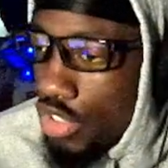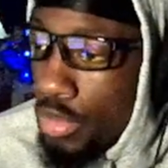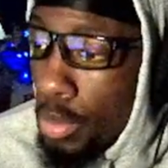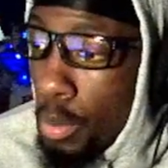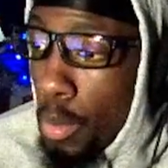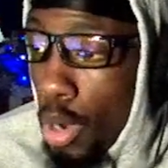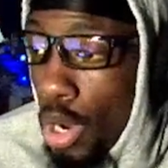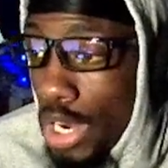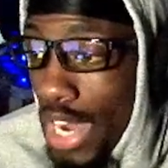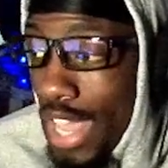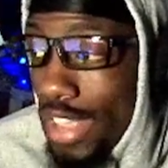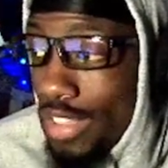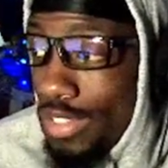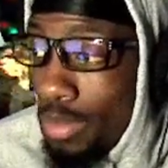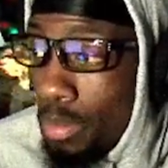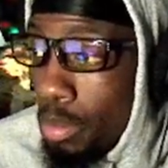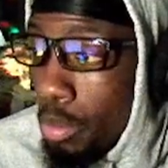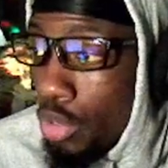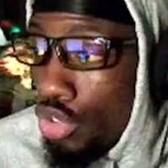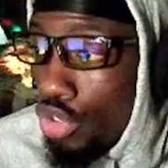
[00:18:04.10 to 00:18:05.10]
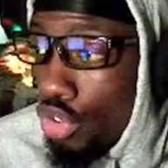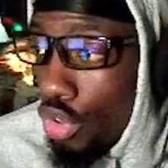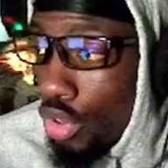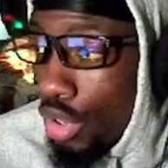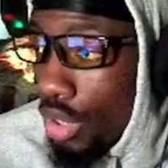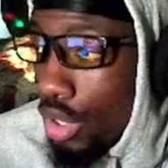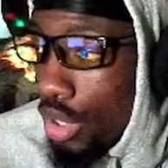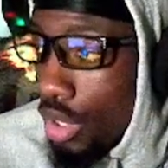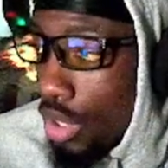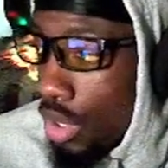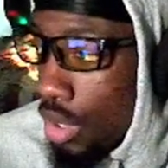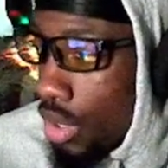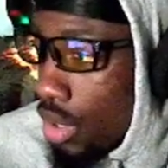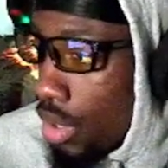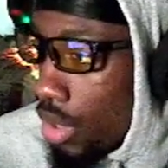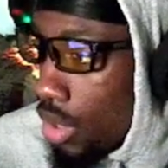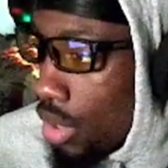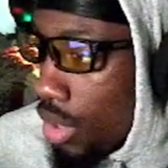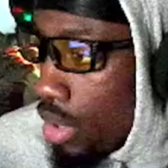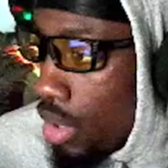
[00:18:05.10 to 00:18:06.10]
smart. That's mature. Pavia
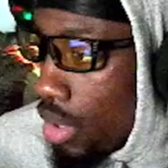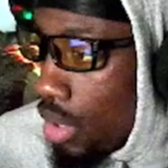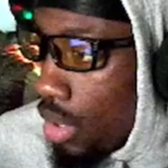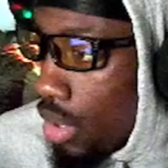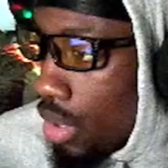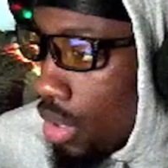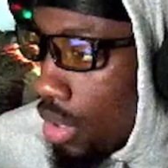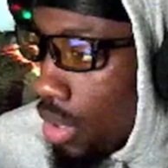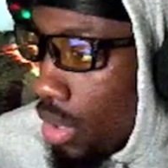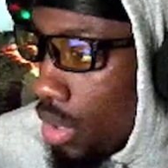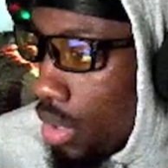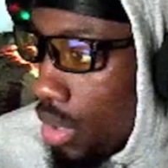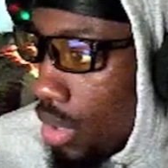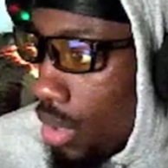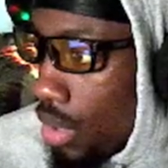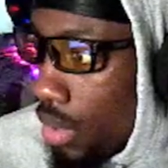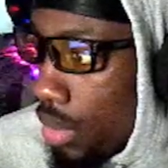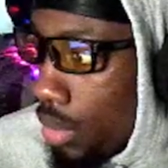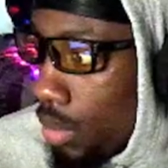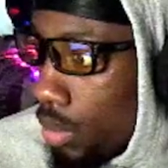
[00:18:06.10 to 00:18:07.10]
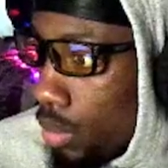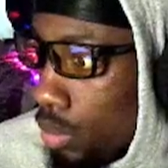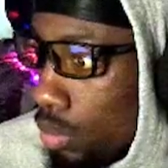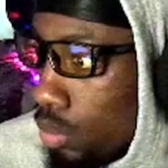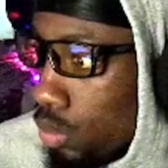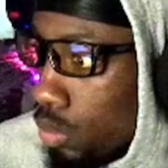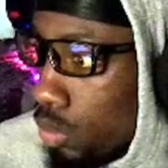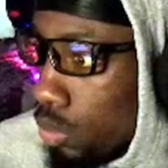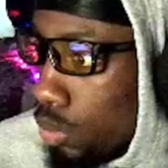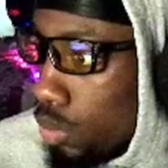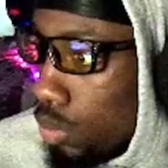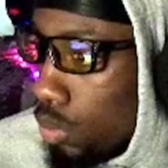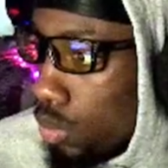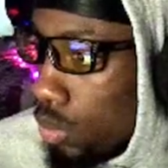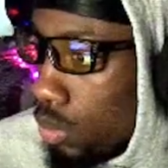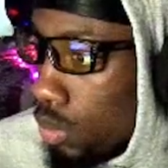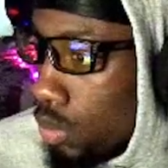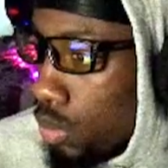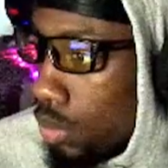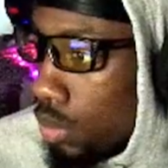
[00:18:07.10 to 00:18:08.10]
dumps it off. Room up the
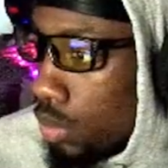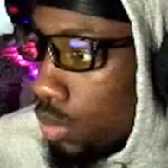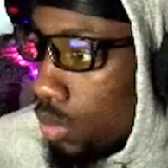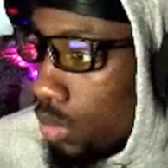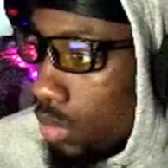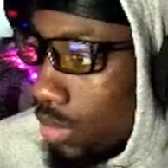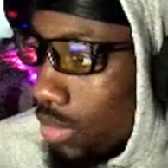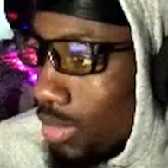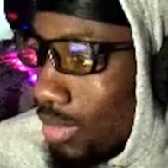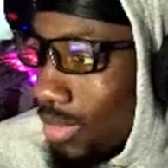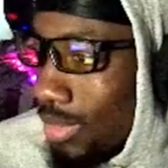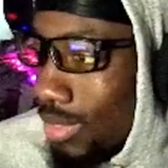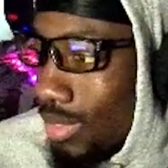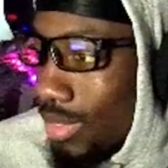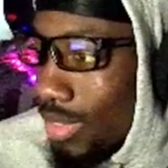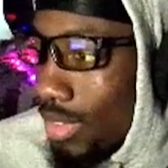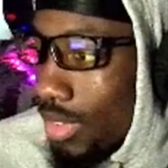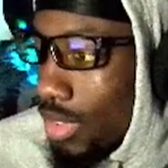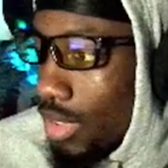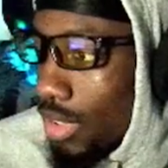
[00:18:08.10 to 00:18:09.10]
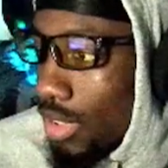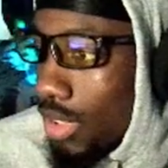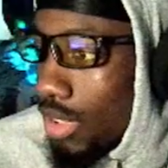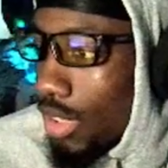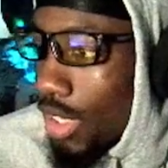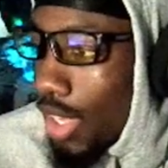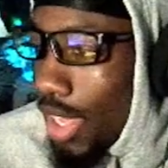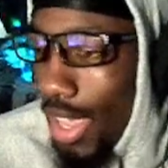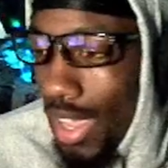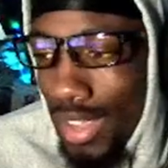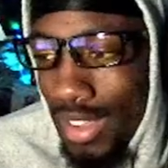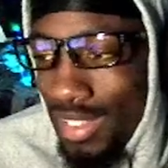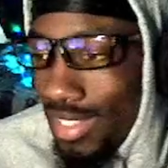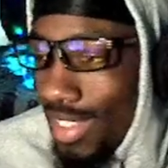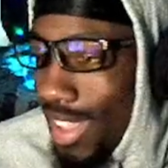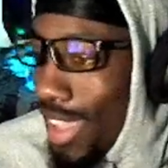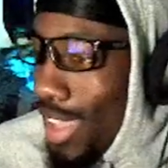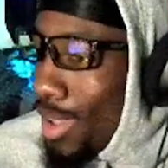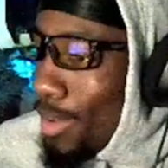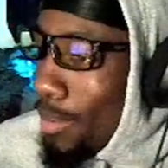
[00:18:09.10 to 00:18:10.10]
sideline. And a Vanderbilt.
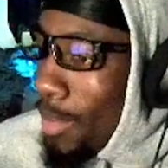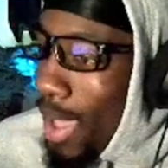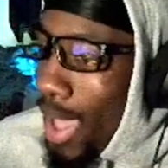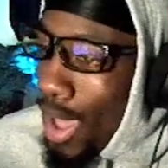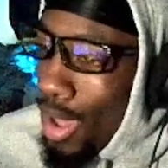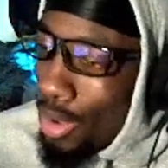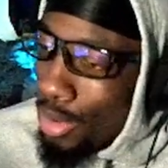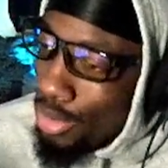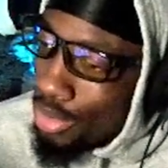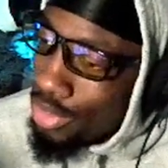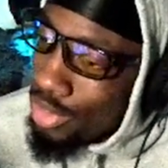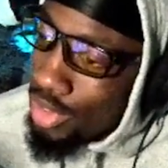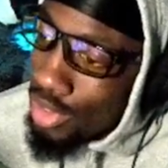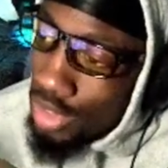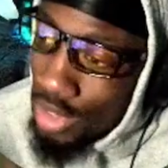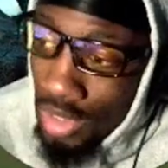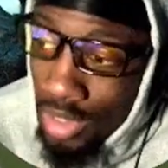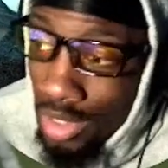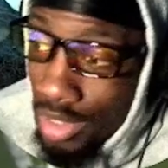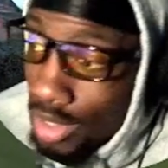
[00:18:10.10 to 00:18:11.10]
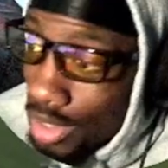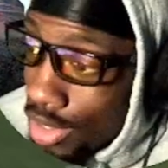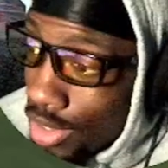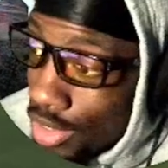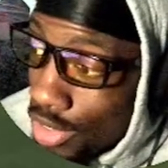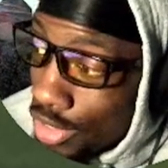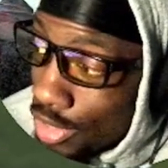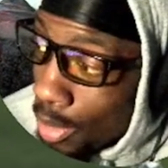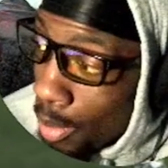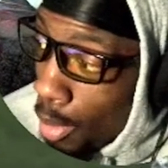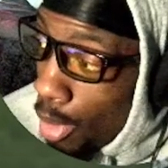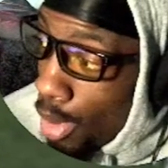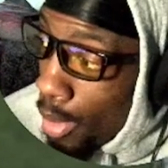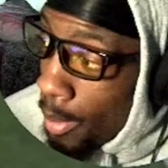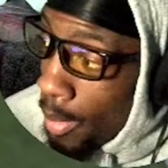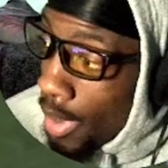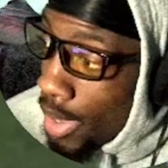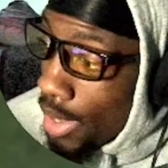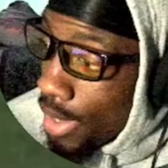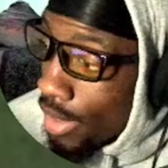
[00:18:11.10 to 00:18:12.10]
Stay in bounds. Smart
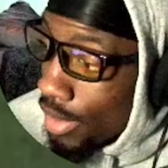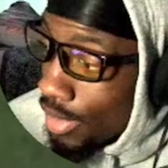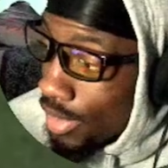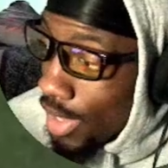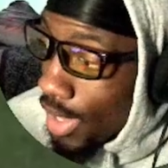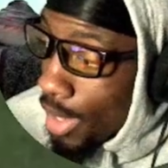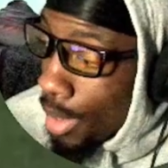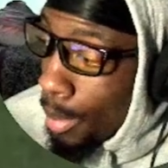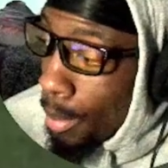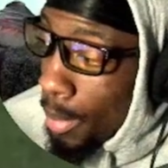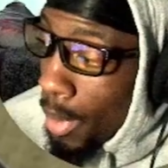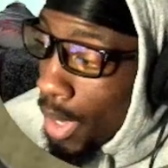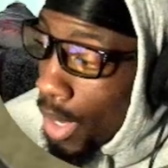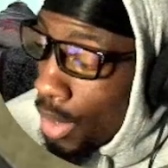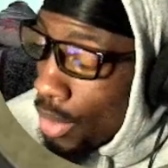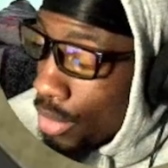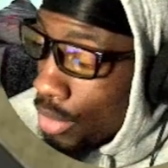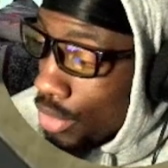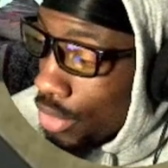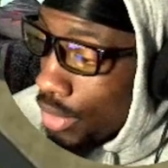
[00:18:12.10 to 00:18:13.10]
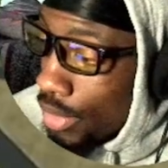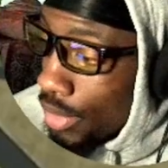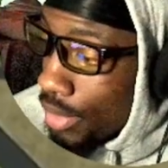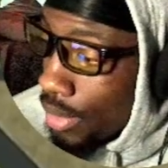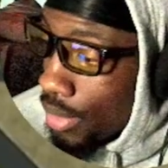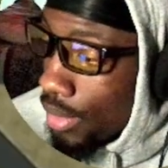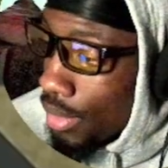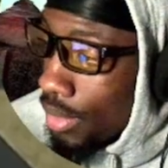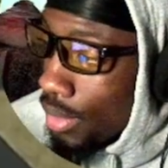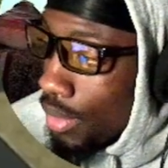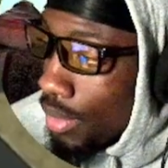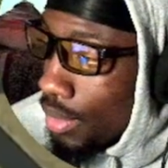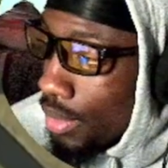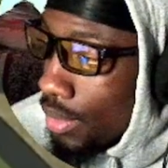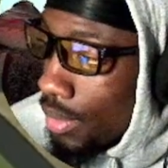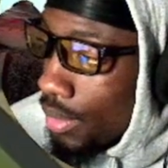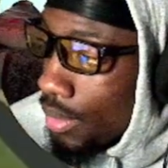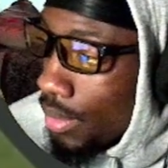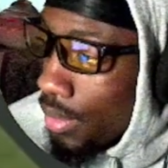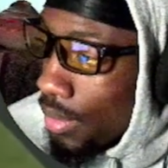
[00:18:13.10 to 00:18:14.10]
man. Stay in bounds.
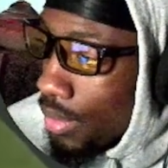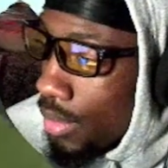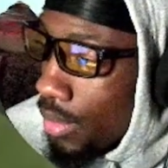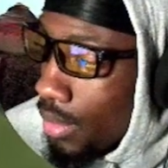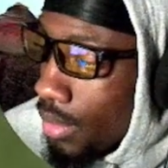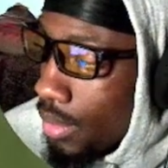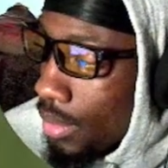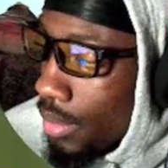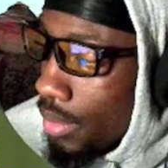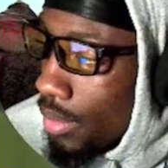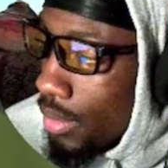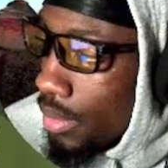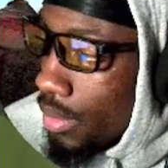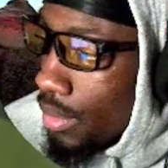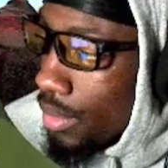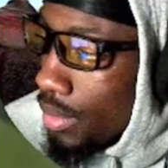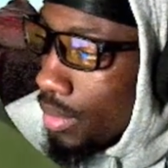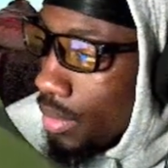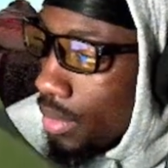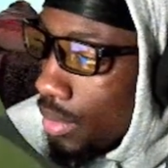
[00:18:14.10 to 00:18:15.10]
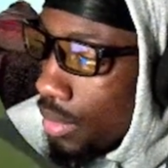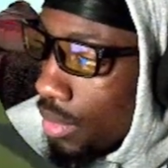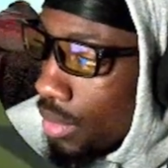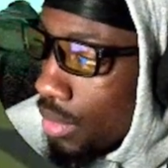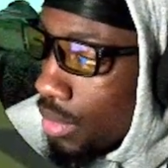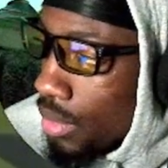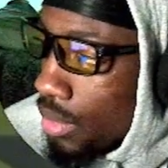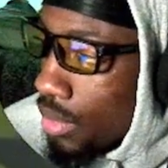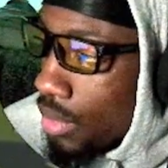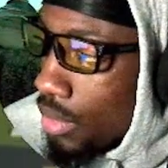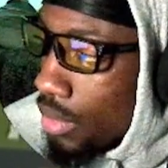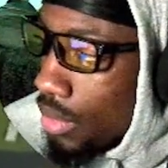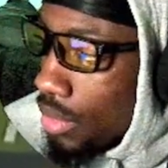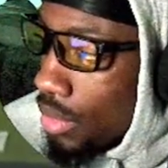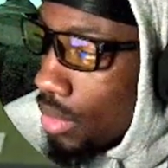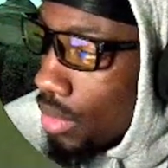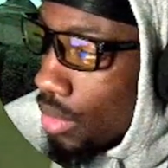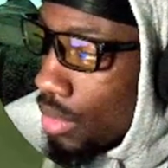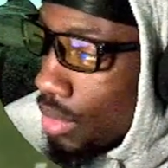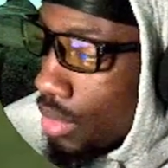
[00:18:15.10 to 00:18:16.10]
First and 10 for Pavia. He
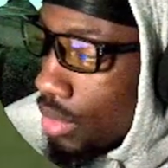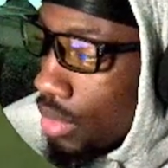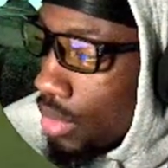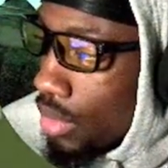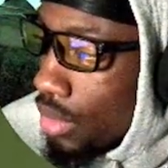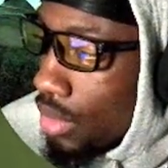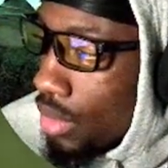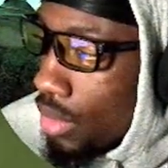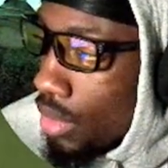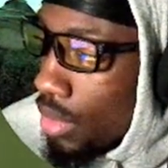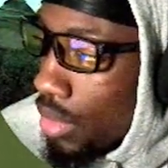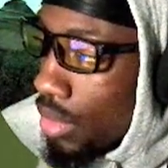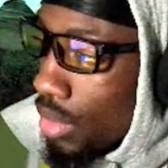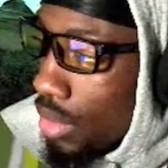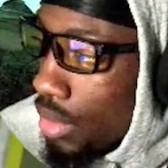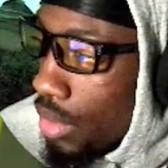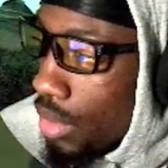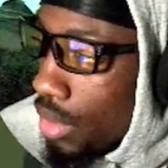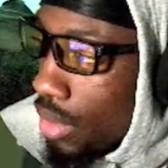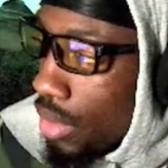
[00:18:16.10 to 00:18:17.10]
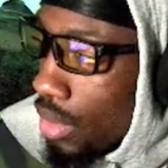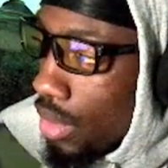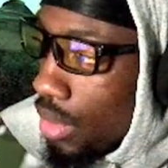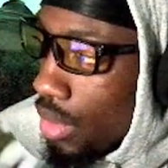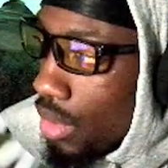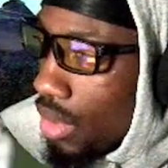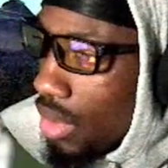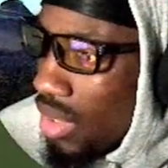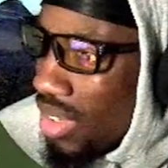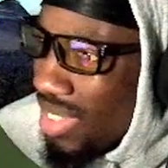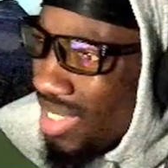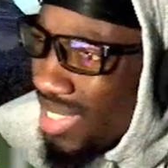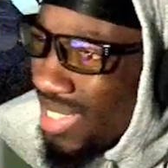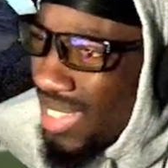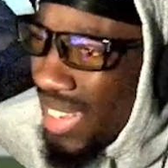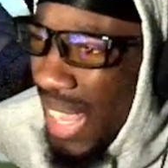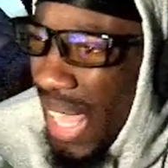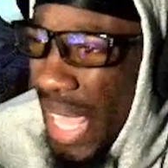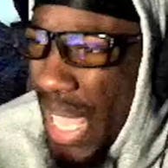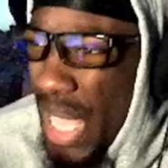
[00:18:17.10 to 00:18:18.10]
hands it off. Big
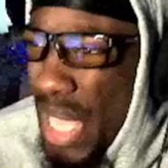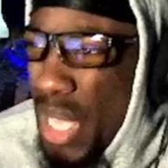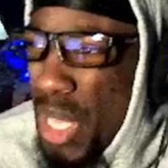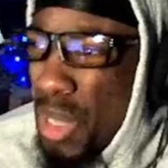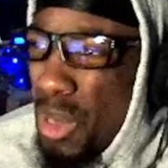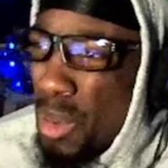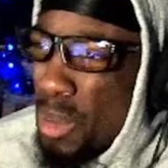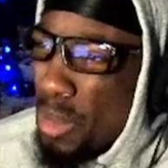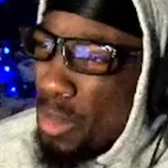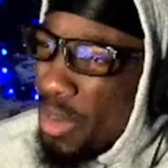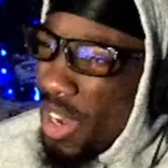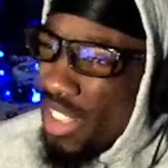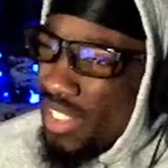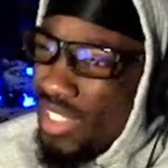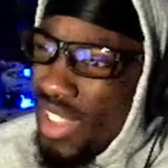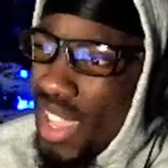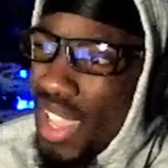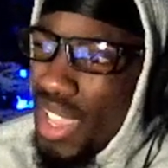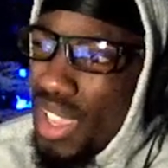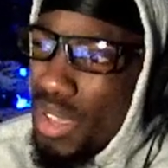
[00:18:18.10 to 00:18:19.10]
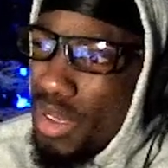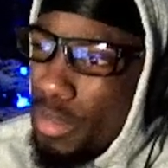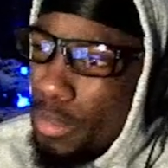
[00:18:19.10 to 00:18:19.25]
room left Damn, side and a game. first